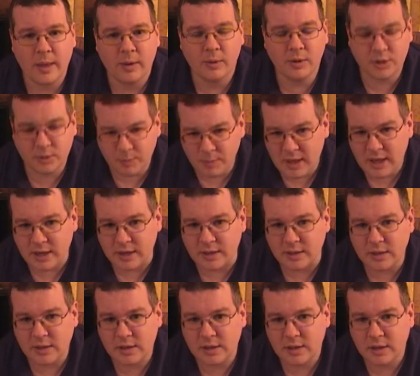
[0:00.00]
Which
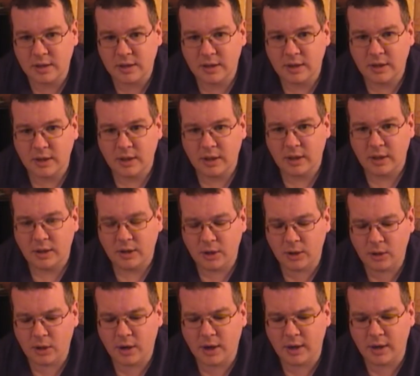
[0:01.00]
means
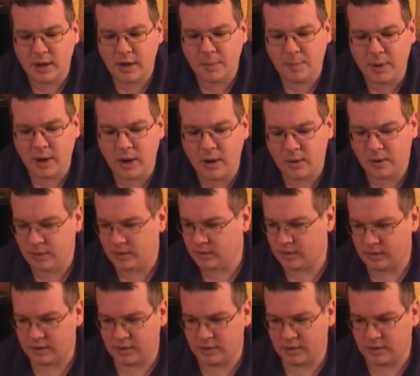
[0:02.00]
you're looking at about